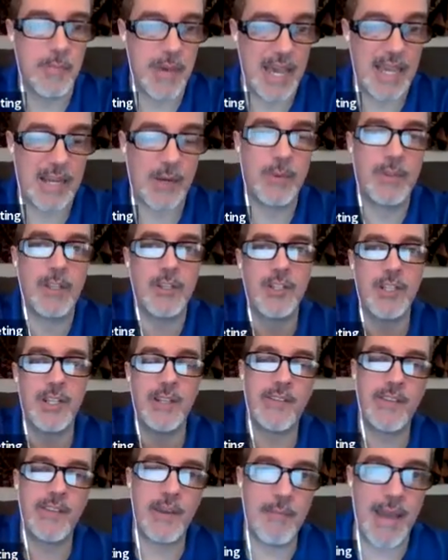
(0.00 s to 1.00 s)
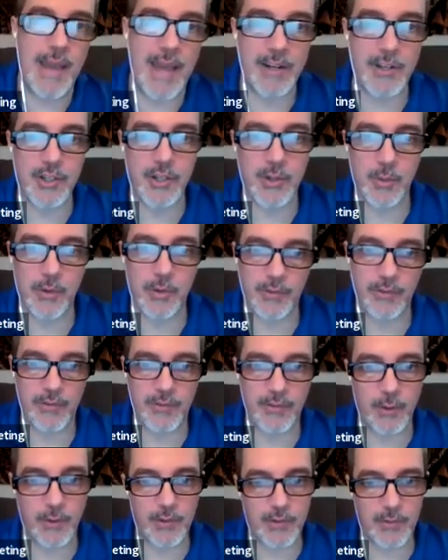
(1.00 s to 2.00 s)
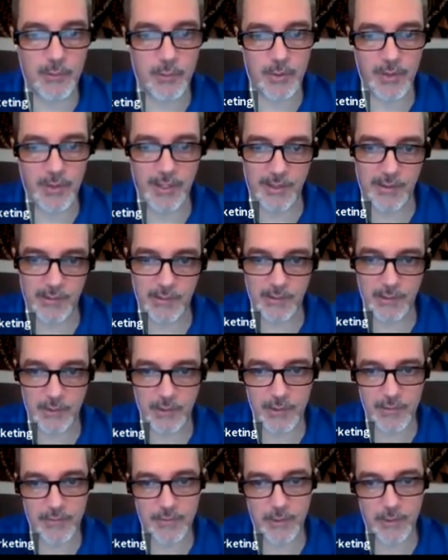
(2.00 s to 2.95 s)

Back when the Sheet Set Manager was first released or